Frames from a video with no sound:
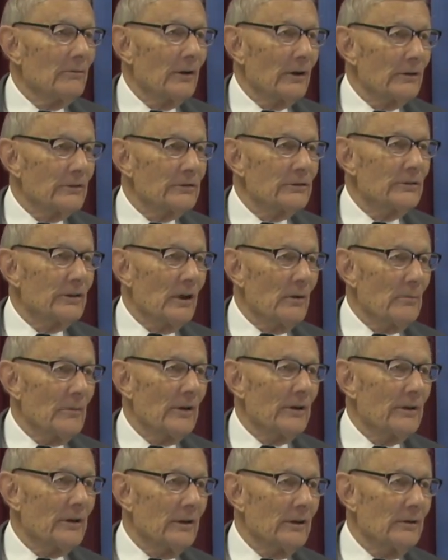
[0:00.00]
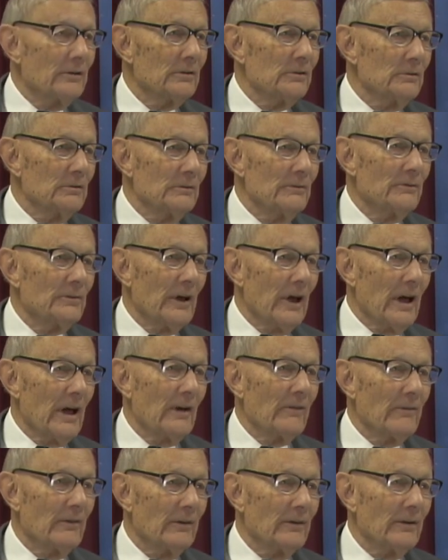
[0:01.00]
First Timothy 2
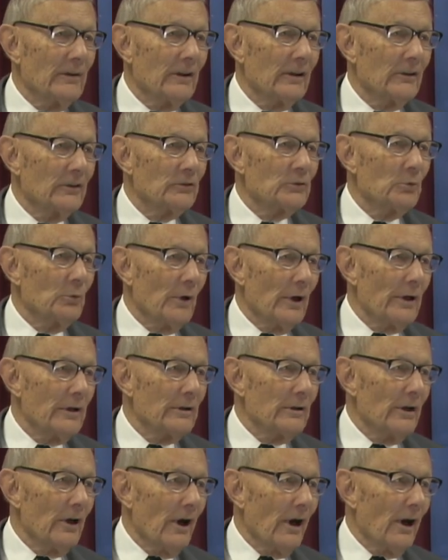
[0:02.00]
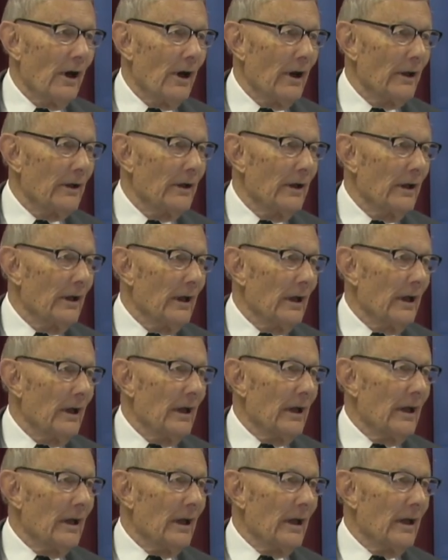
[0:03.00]
5. There's one God
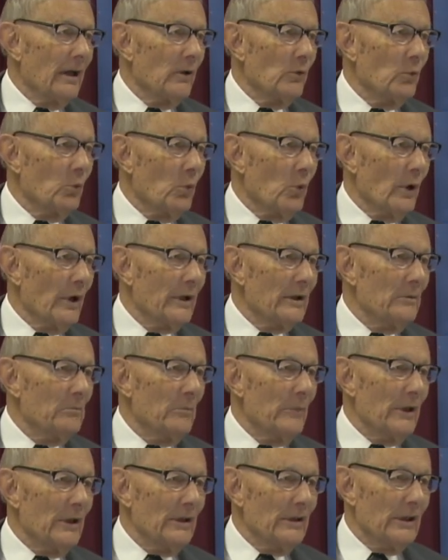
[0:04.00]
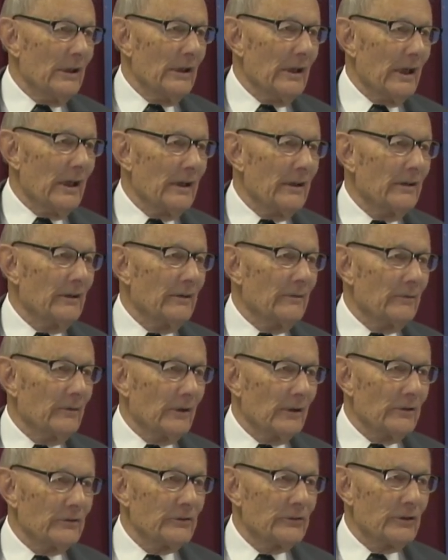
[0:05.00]
and one mediator.
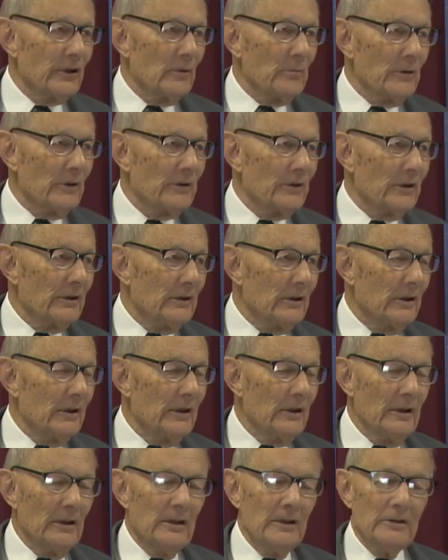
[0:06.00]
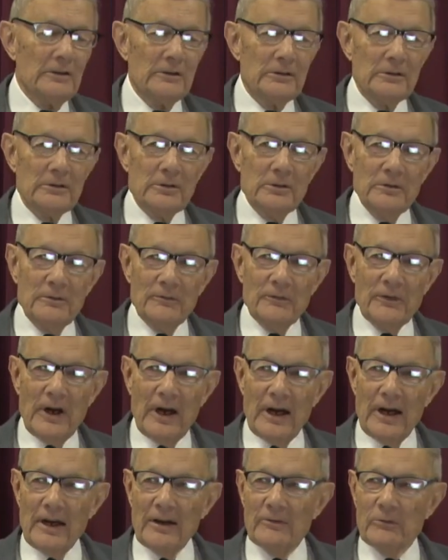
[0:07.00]
First Timothy 2
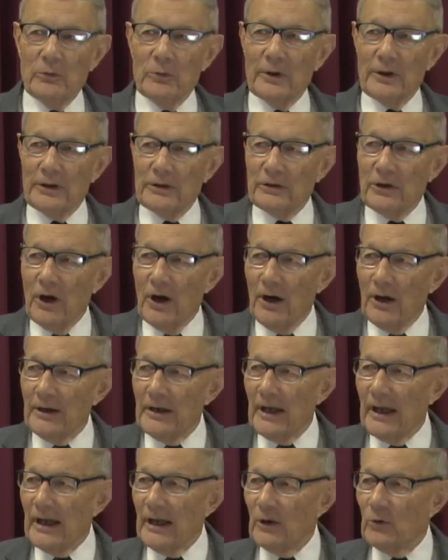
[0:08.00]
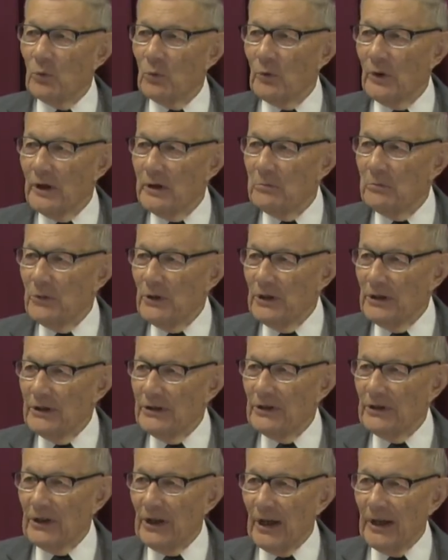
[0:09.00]
5. One God and one
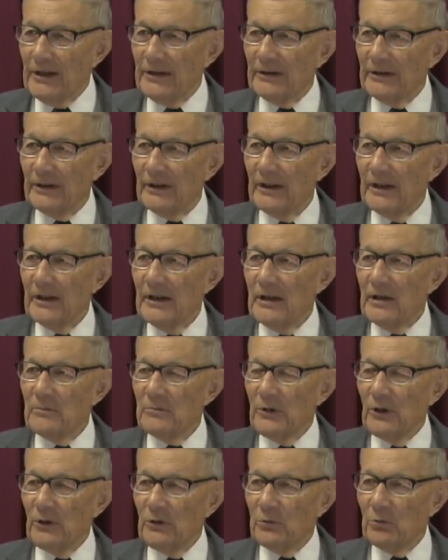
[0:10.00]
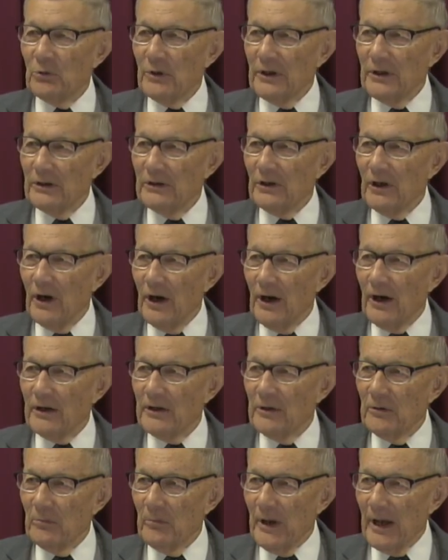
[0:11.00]
mediator between
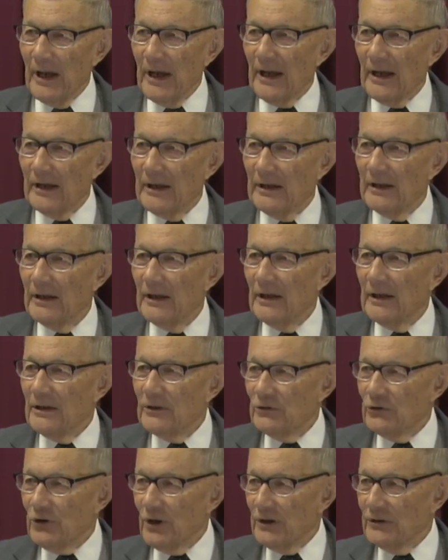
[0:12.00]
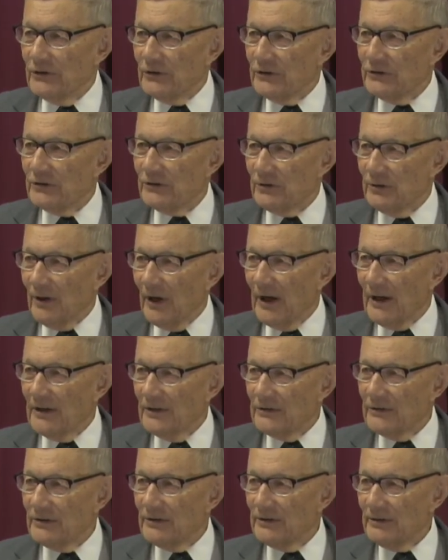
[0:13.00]
God and man, Jesus
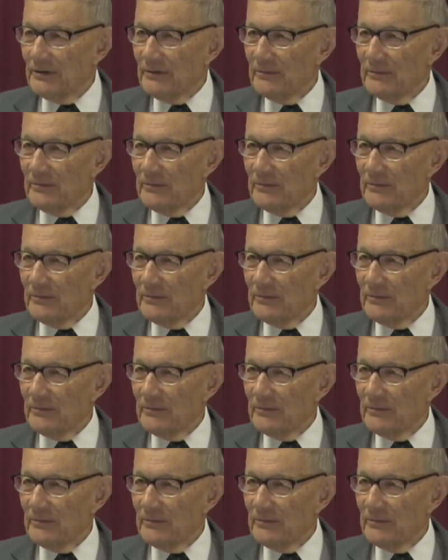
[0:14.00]
Christ.